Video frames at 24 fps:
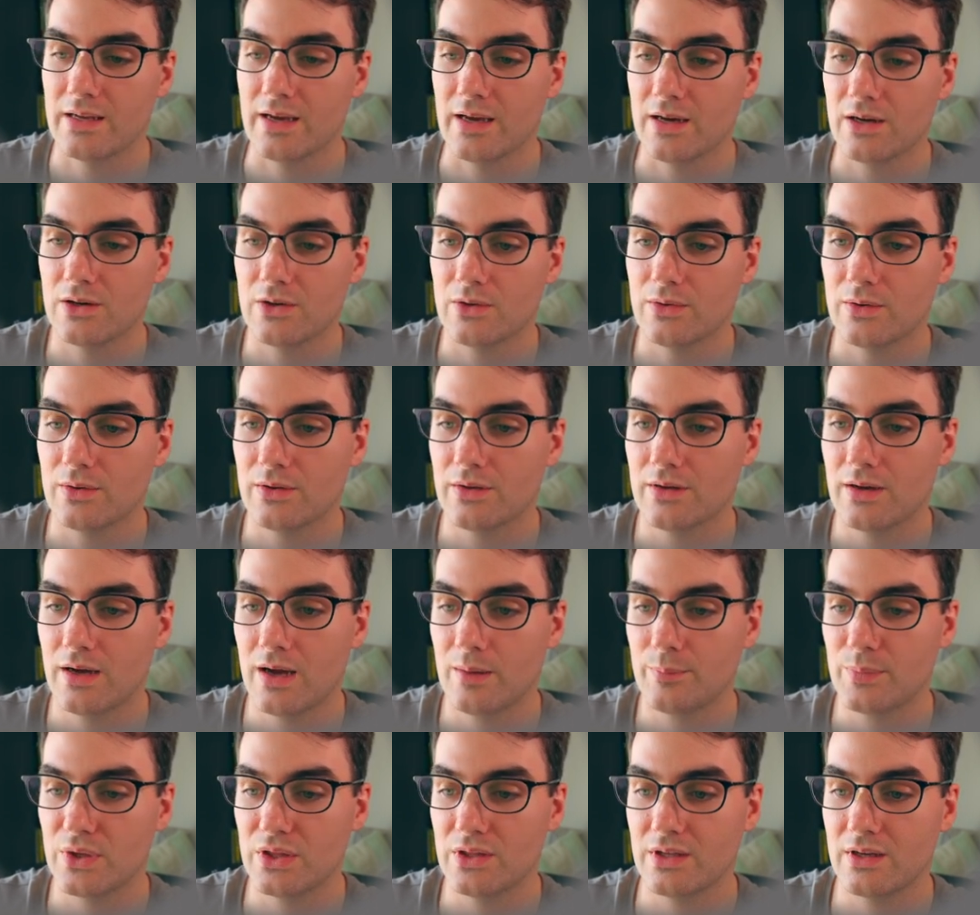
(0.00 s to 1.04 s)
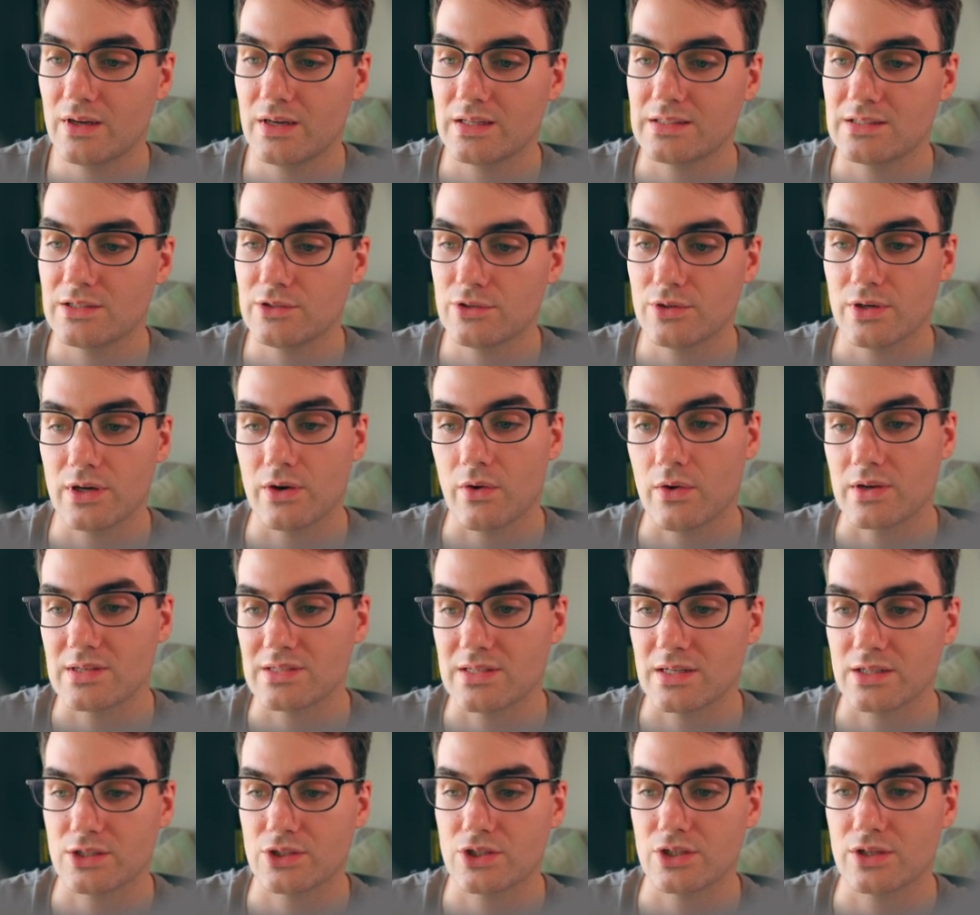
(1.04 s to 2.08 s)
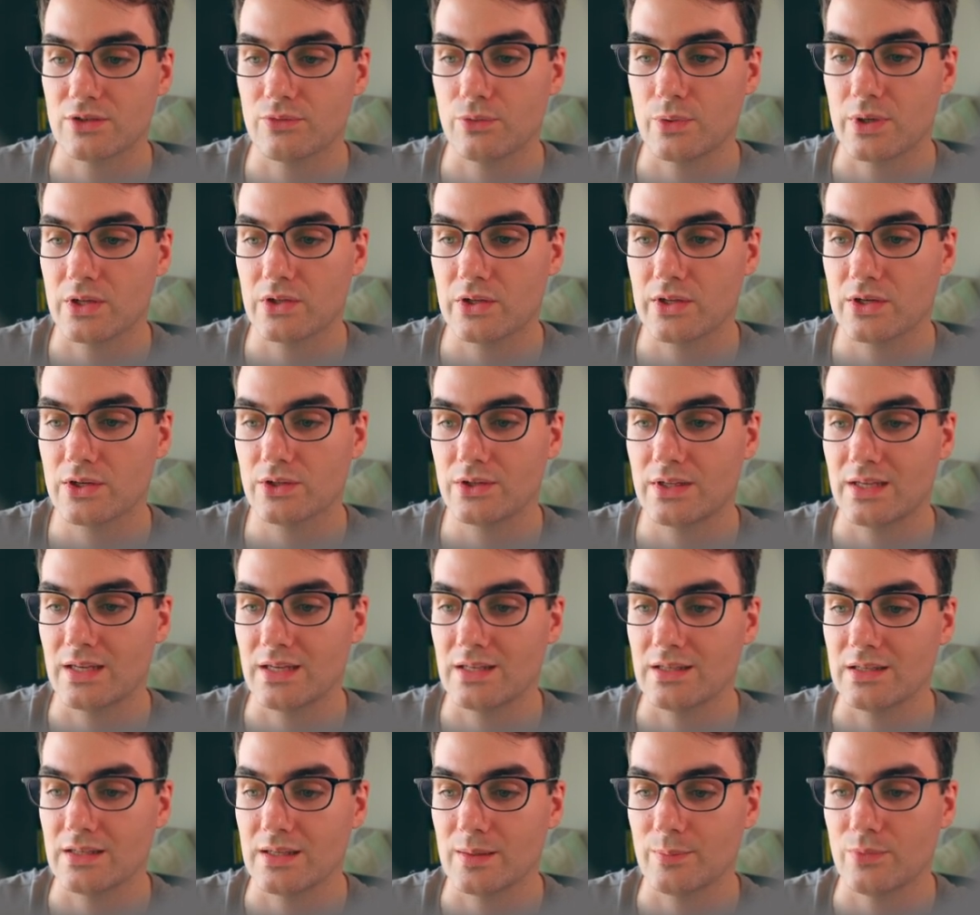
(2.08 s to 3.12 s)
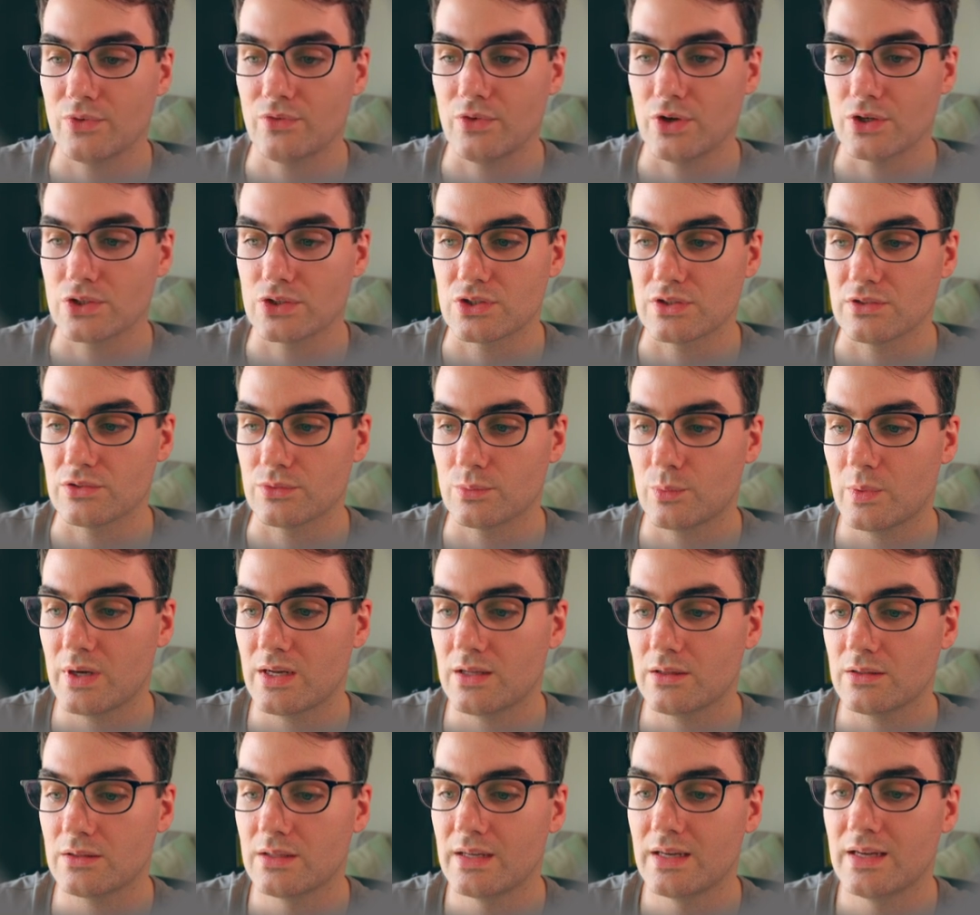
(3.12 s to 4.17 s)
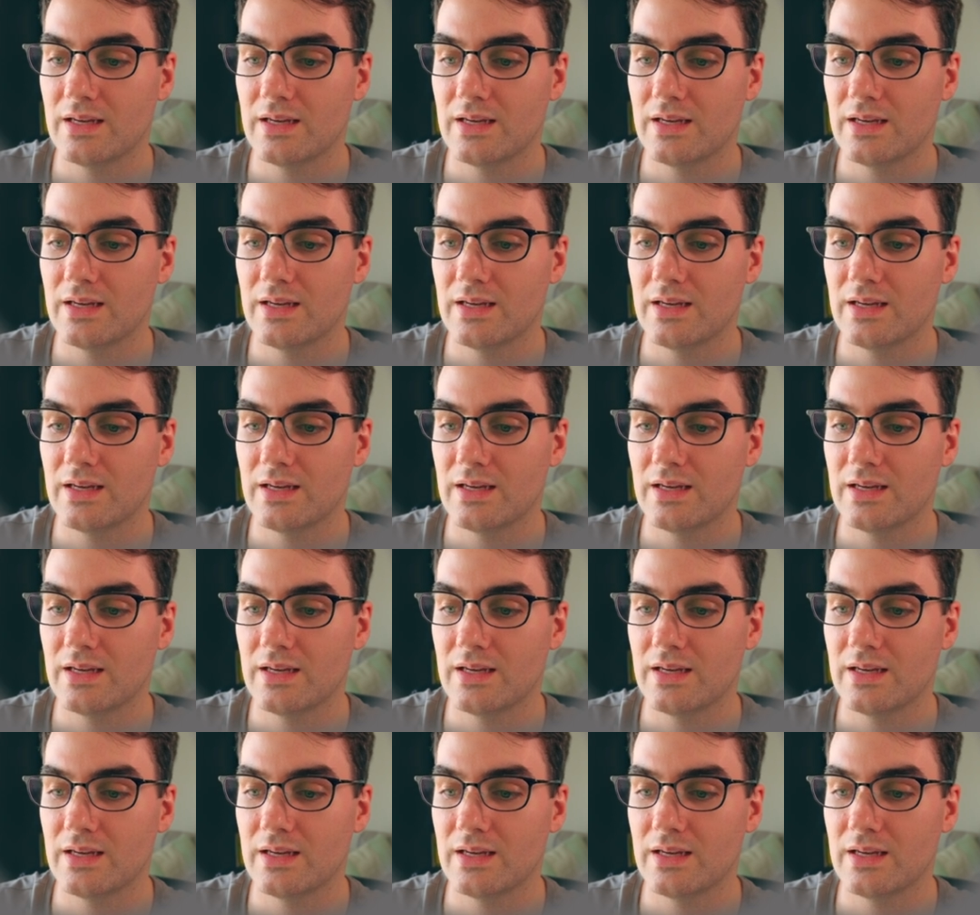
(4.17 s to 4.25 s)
Now, up in the itinerary section, if we click on the in-depth version as well,